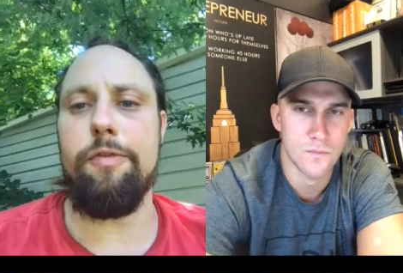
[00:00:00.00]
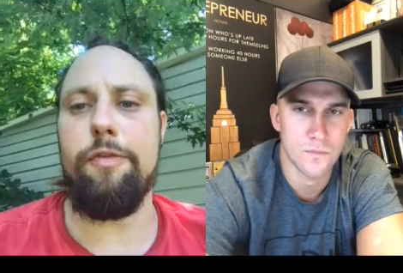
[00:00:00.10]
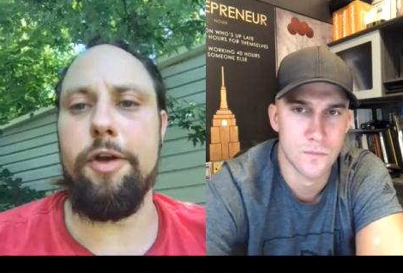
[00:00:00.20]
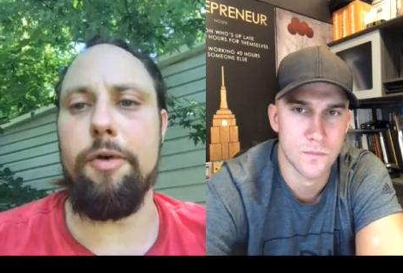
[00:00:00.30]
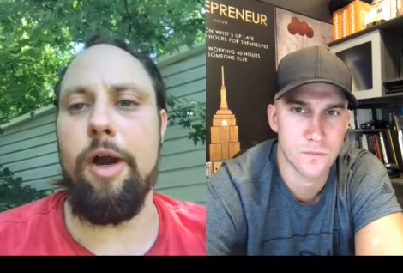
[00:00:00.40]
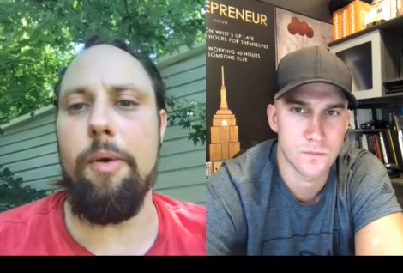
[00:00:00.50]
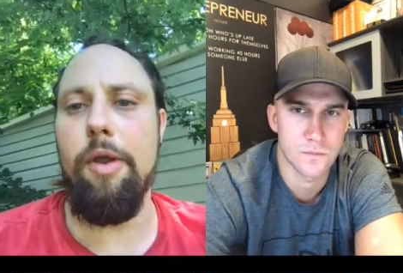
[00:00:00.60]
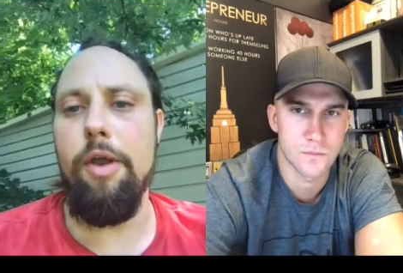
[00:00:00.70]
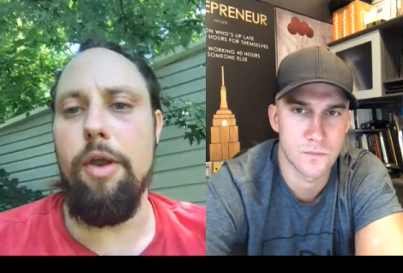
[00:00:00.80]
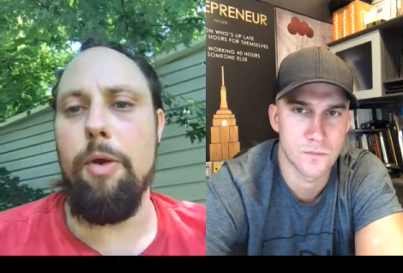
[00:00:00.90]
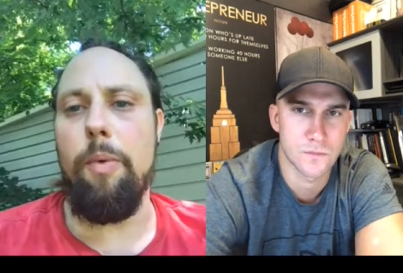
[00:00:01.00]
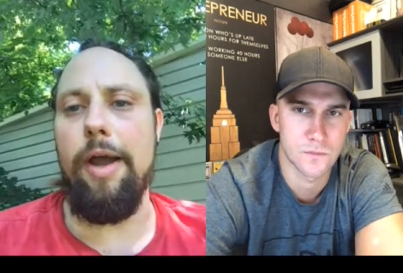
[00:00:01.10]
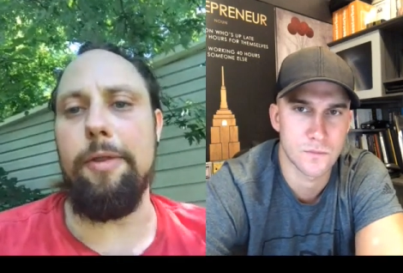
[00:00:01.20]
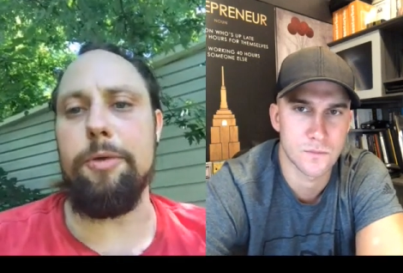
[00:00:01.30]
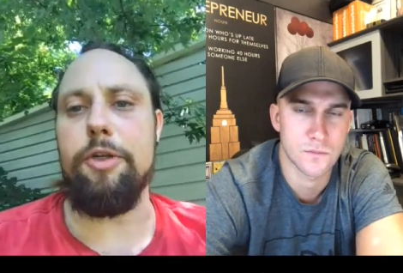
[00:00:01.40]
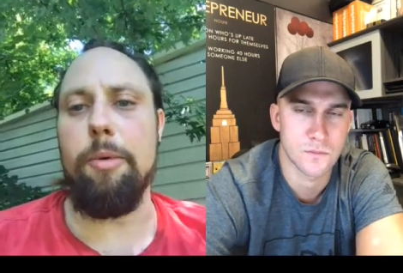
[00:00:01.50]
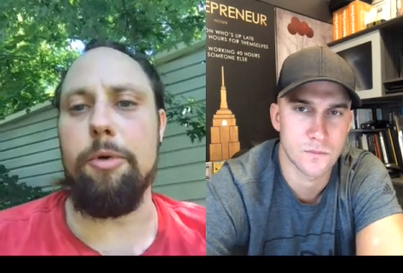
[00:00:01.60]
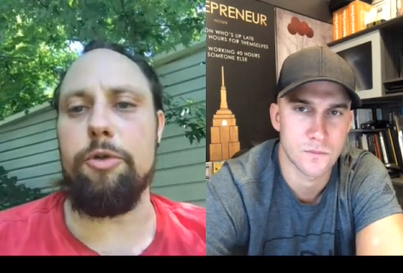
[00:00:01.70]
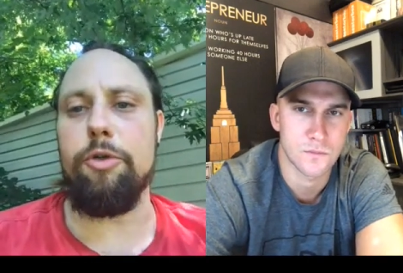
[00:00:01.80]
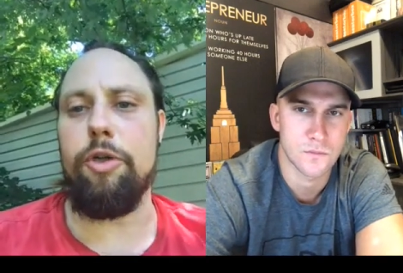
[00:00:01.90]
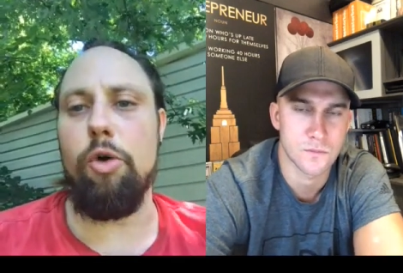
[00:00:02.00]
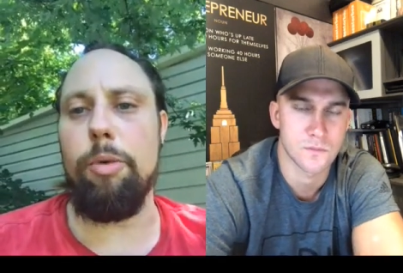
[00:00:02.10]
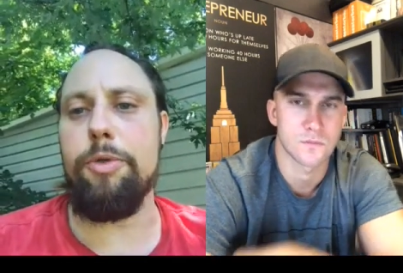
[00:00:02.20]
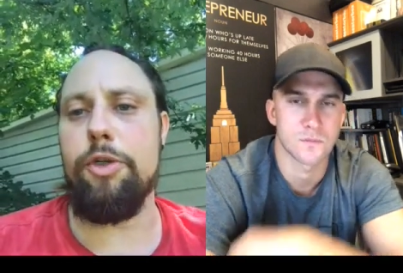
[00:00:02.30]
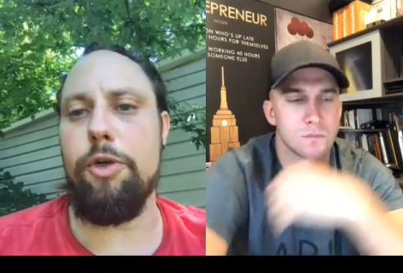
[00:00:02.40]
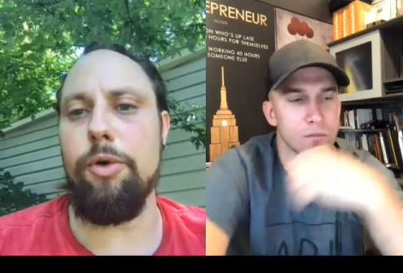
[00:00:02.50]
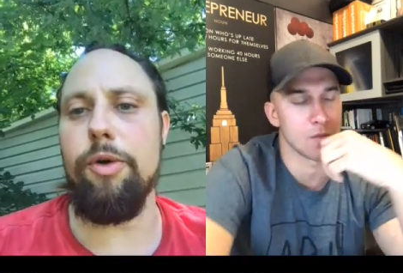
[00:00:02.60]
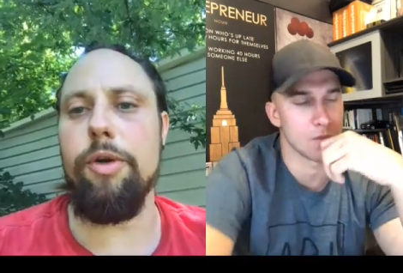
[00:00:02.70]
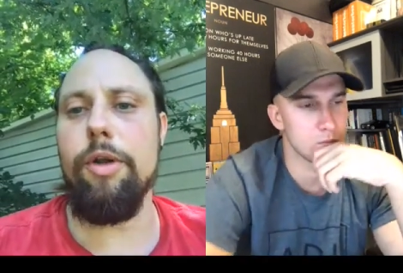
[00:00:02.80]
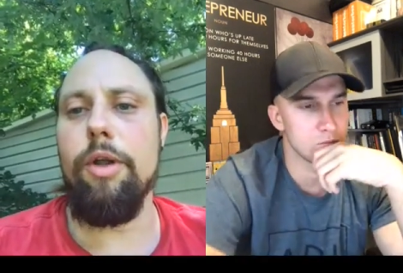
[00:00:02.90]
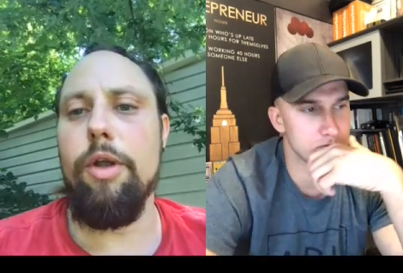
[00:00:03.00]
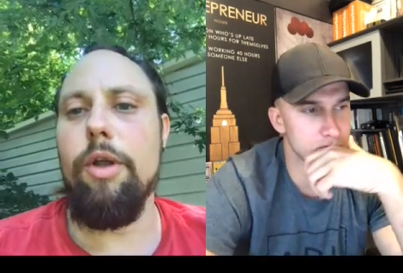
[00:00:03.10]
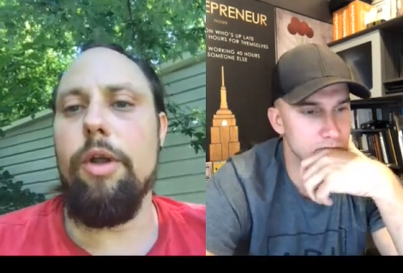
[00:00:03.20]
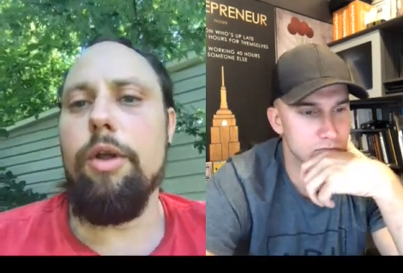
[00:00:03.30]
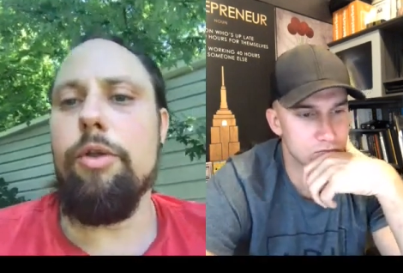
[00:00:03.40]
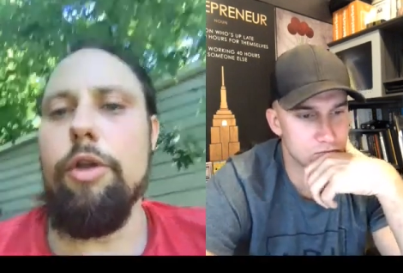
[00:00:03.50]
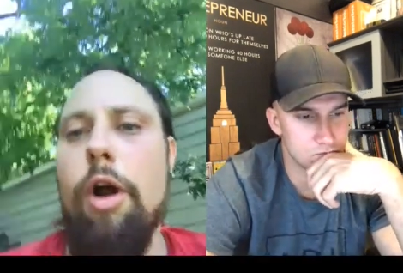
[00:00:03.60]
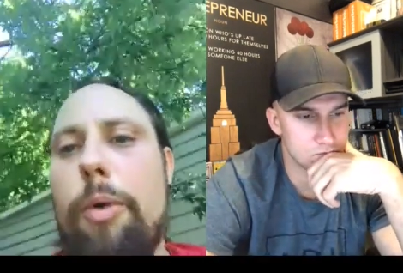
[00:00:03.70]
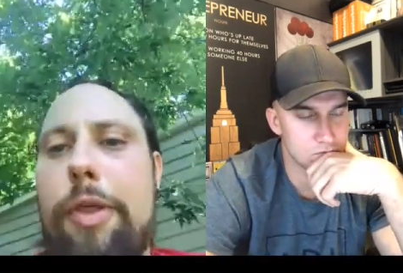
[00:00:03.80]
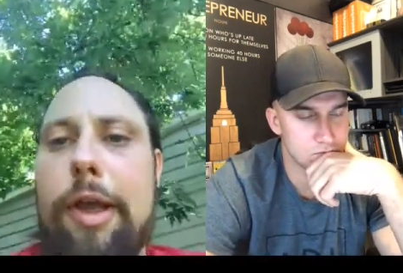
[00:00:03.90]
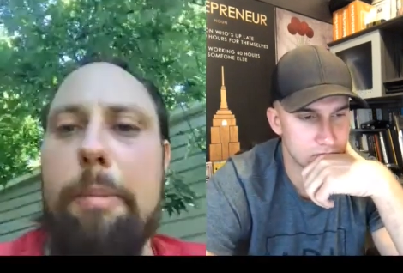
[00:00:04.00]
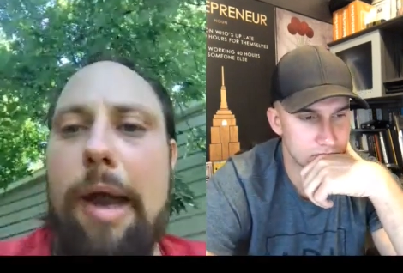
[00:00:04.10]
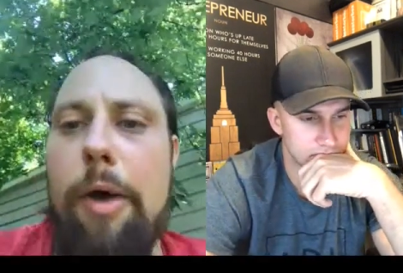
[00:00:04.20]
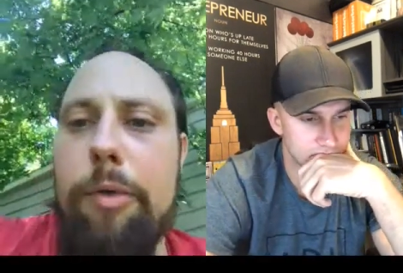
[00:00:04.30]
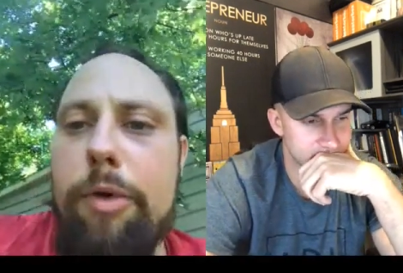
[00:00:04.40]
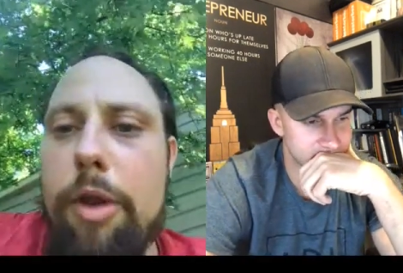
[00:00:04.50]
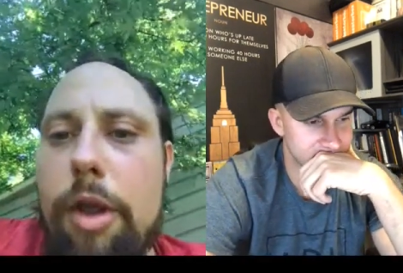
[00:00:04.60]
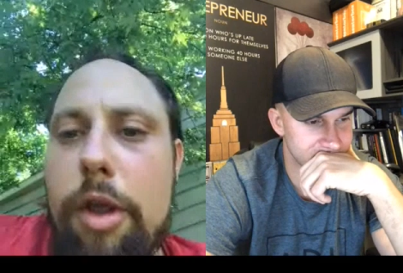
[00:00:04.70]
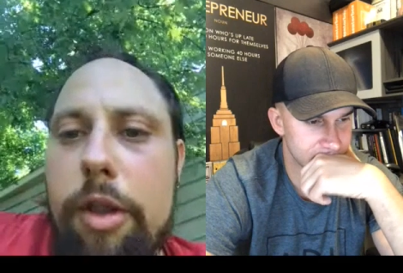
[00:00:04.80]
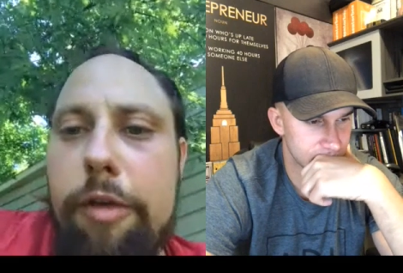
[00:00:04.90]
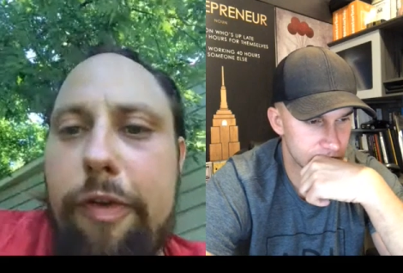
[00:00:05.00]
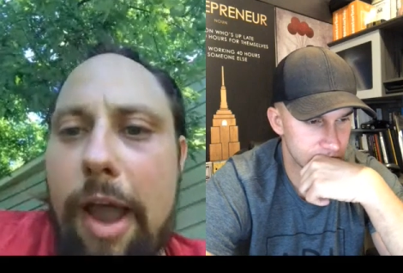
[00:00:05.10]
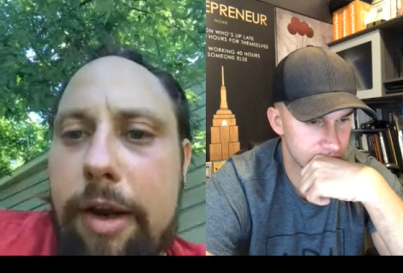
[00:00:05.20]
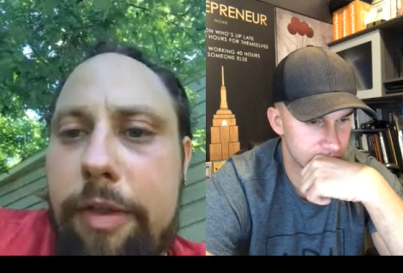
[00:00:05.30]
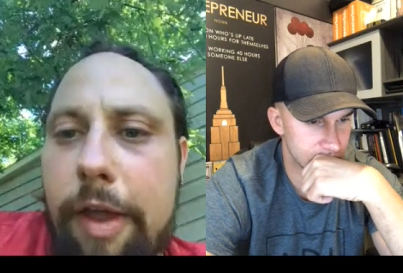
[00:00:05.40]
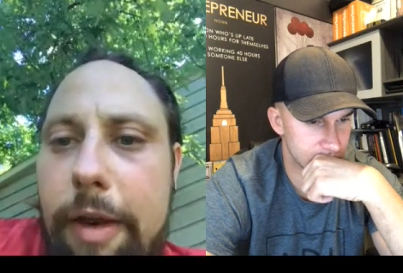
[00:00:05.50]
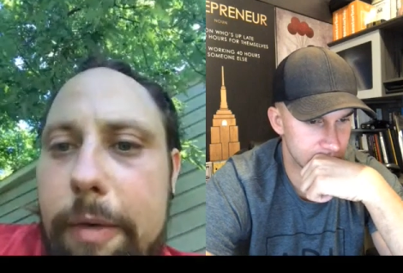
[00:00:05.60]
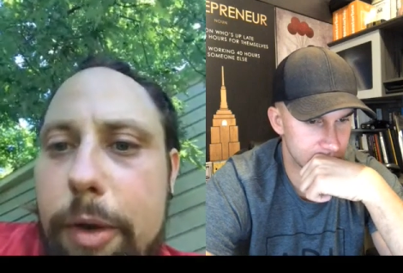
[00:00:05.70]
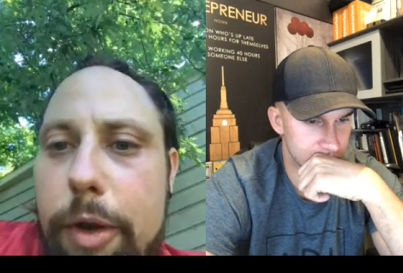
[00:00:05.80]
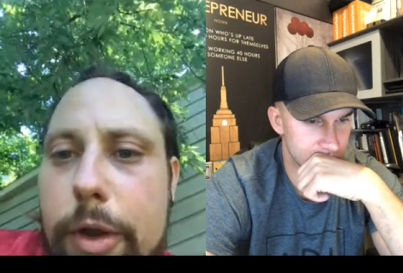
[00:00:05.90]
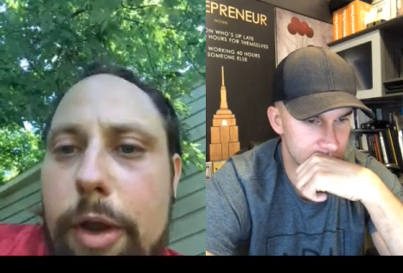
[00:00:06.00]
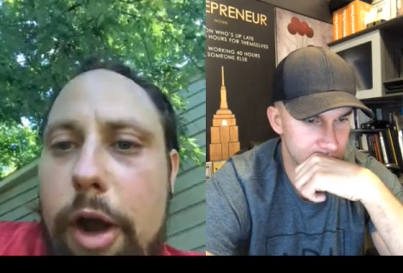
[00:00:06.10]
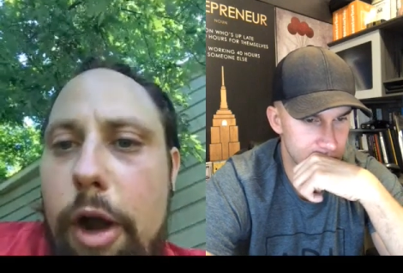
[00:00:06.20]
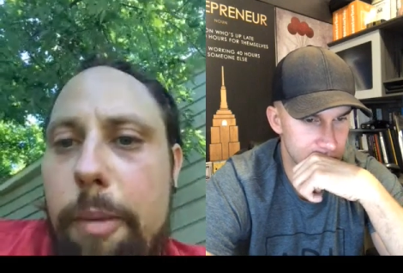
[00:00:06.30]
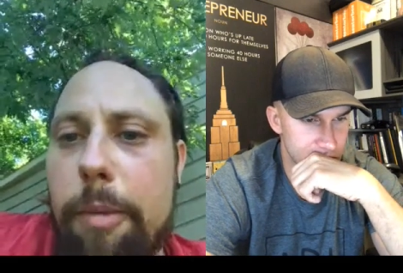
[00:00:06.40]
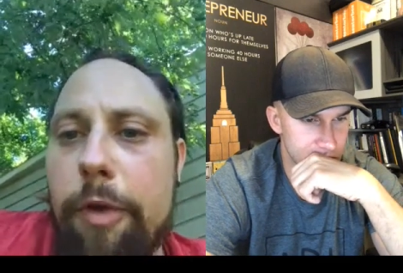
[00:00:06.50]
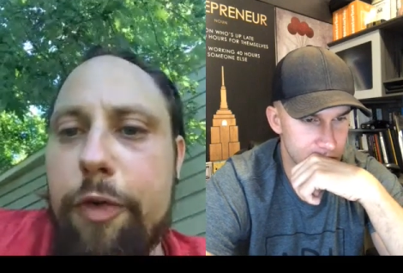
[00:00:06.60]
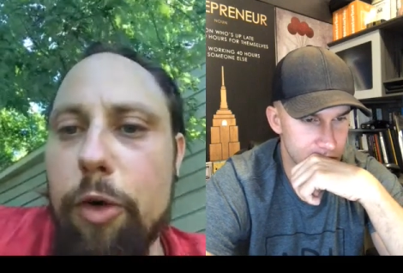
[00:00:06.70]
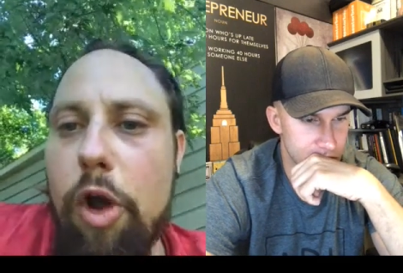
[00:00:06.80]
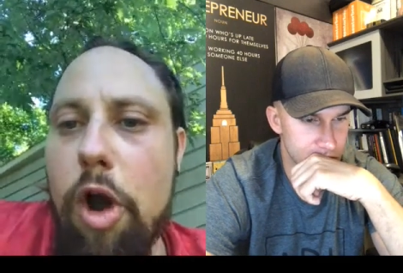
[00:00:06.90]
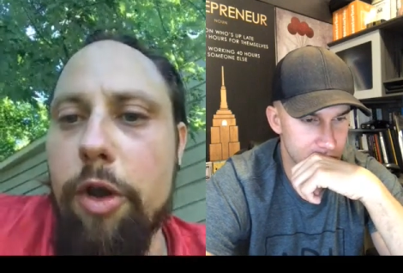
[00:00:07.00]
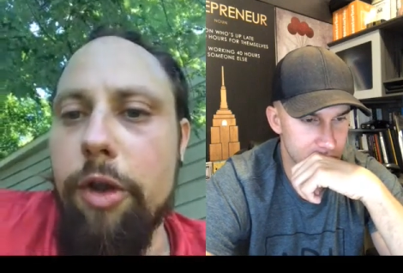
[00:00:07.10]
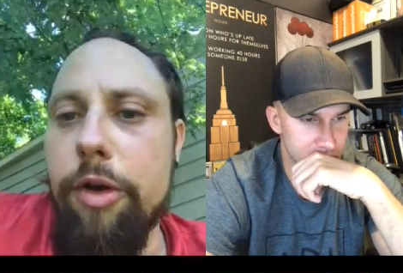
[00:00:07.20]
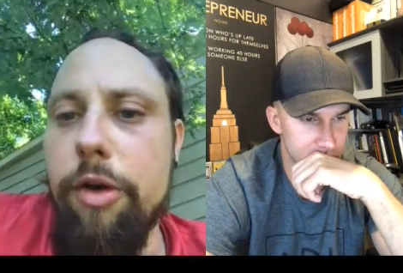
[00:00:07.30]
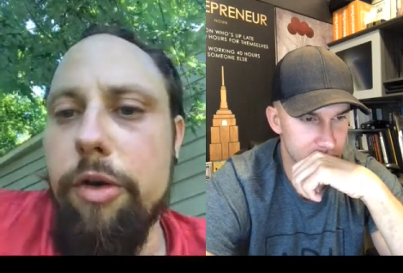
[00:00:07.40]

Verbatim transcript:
Speaker 1: and figure out why those numbers are so obscured. You know, think about the fact that if you're logging,